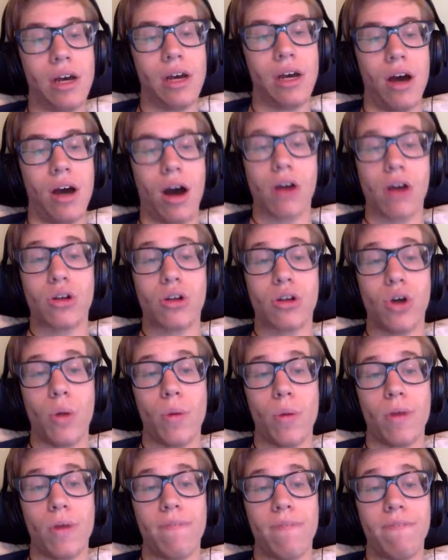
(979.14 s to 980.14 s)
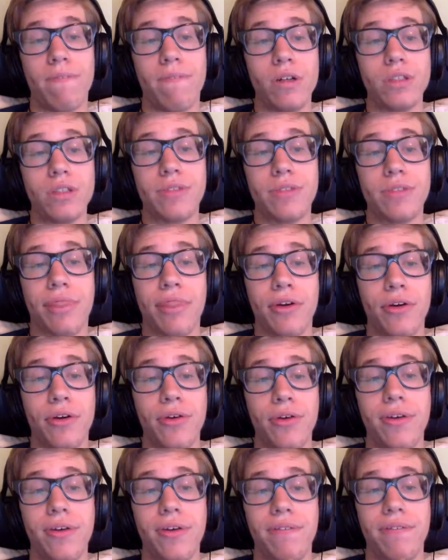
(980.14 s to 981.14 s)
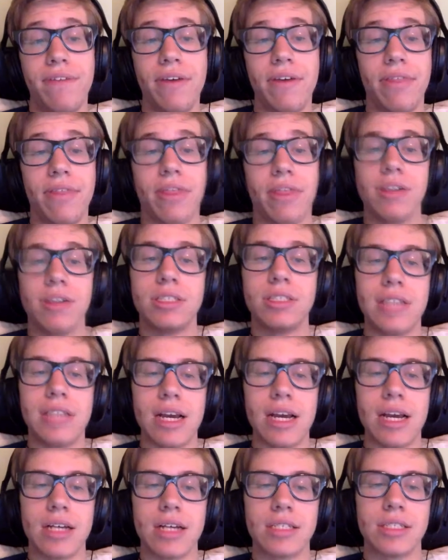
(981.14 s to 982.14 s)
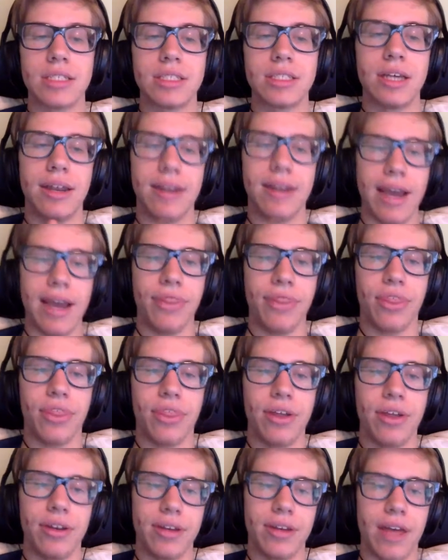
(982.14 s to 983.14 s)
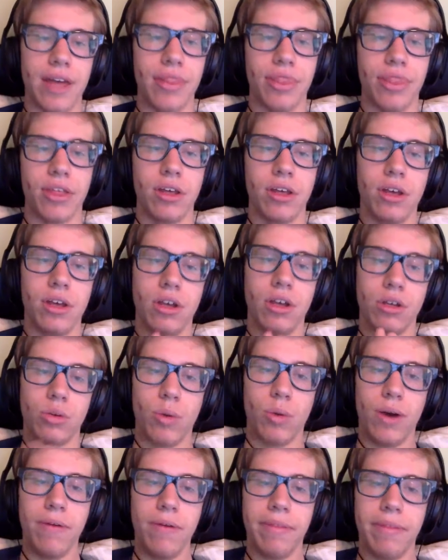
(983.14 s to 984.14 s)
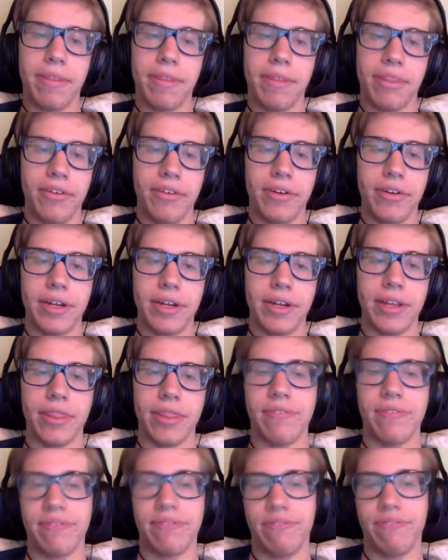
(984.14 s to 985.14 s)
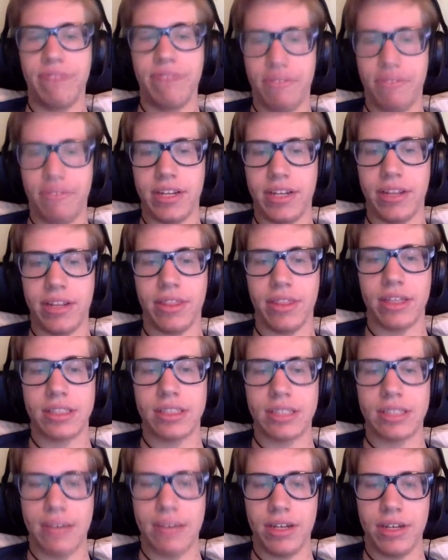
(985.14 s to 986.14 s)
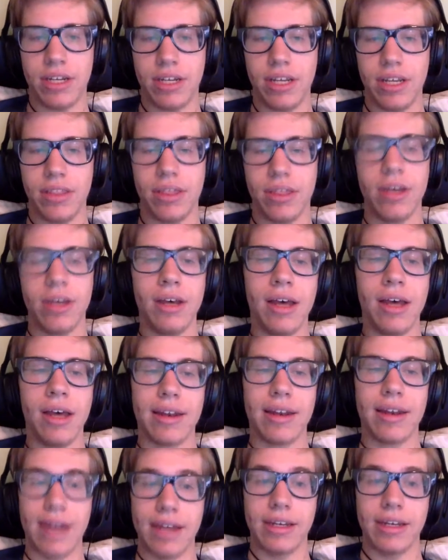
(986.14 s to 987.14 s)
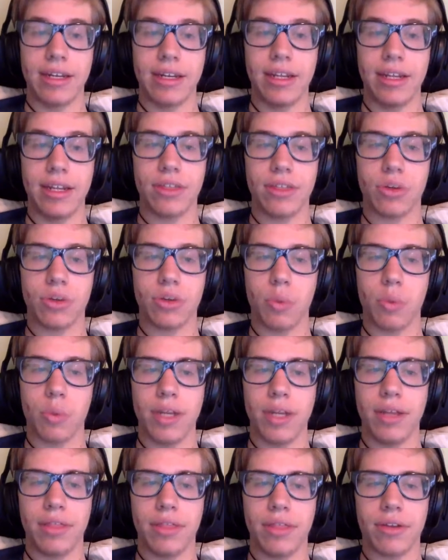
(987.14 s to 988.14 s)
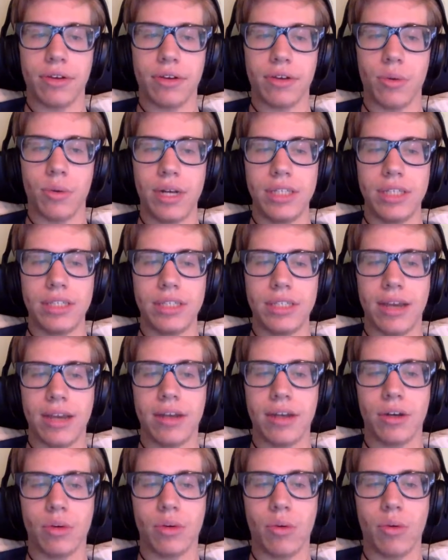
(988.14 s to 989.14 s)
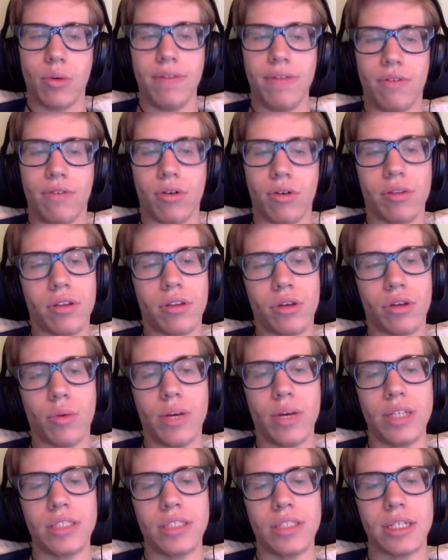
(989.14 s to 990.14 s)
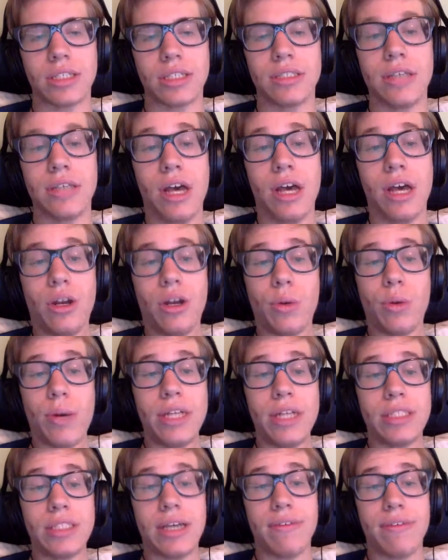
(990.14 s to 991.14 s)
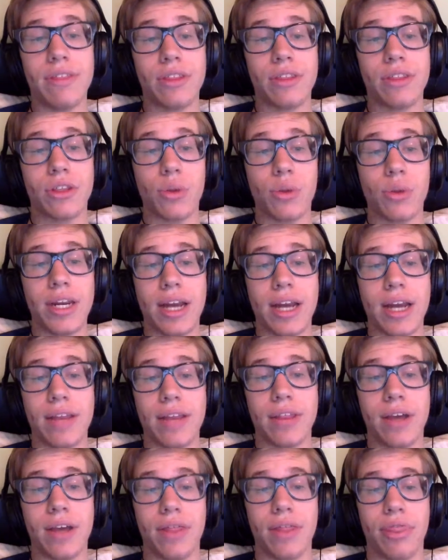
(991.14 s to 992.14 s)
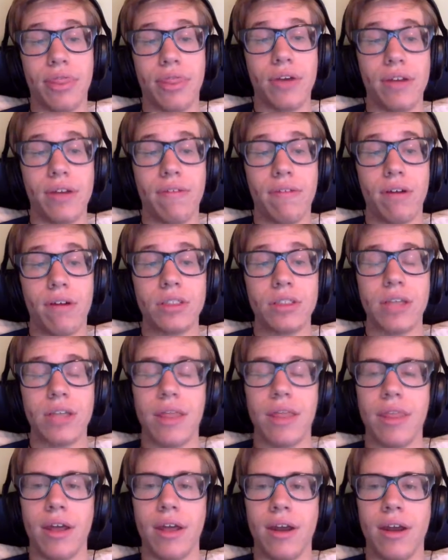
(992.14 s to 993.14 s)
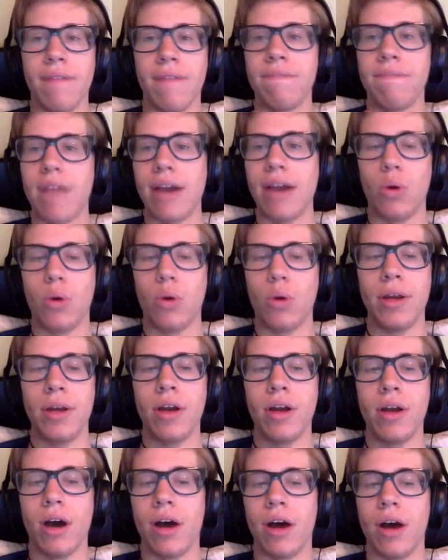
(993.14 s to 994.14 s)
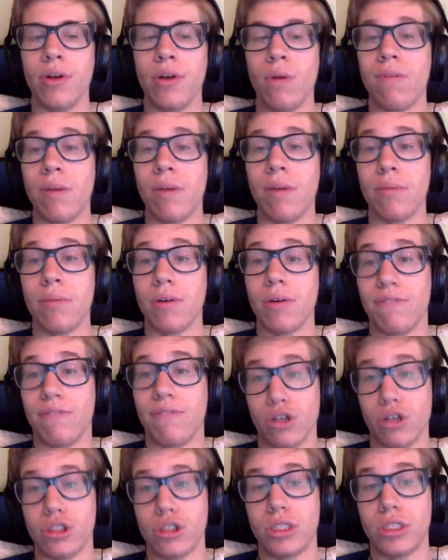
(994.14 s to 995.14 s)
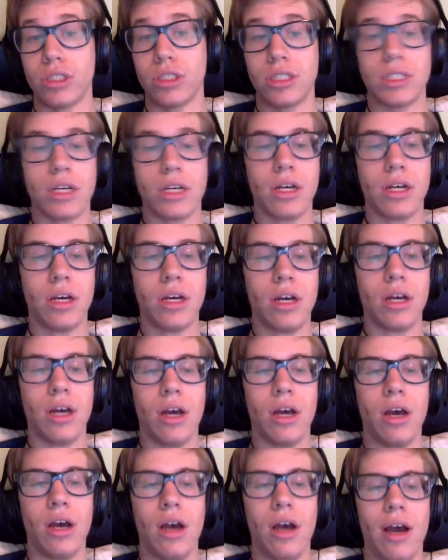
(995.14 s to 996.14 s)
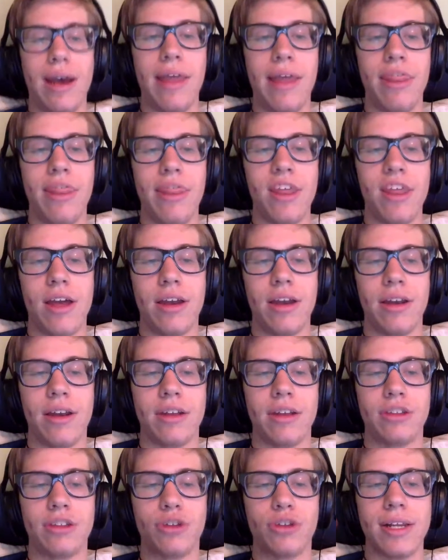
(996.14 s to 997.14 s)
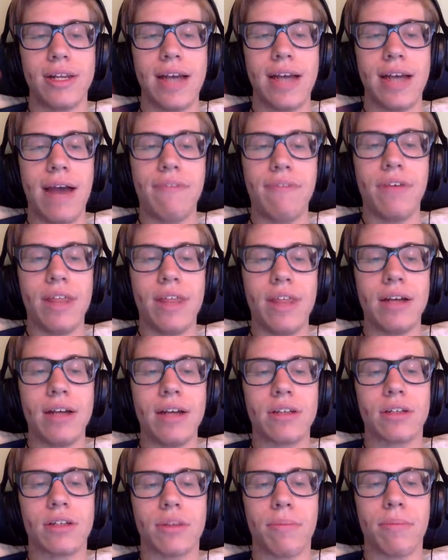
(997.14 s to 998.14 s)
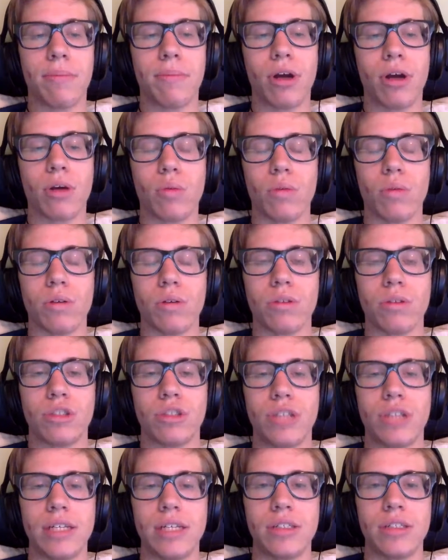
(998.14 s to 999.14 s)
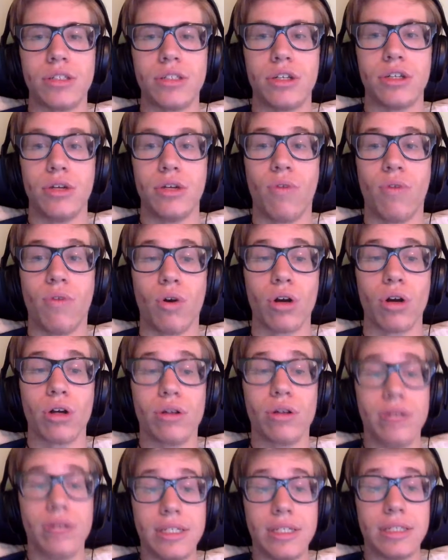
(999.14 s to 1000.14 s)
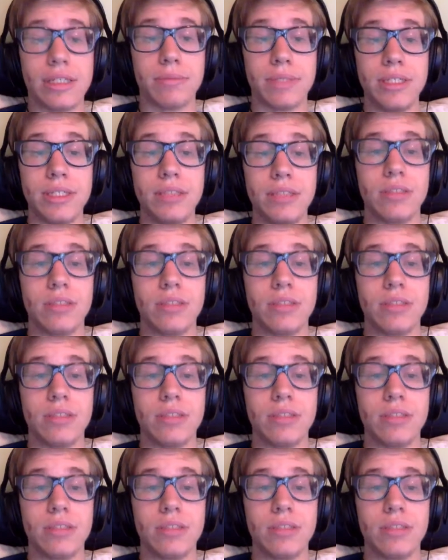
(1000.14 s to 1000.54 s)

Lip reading: October 1st, 3rd, 5th, 6th, 9th, 10th, 12th, 13th, 15th, 17th, 19th, 20th, 22nd, 24th, 26th, 27th, 29th, and 31st, and then a final one on November 1st. And then shortly after that, the park will change for Christmas.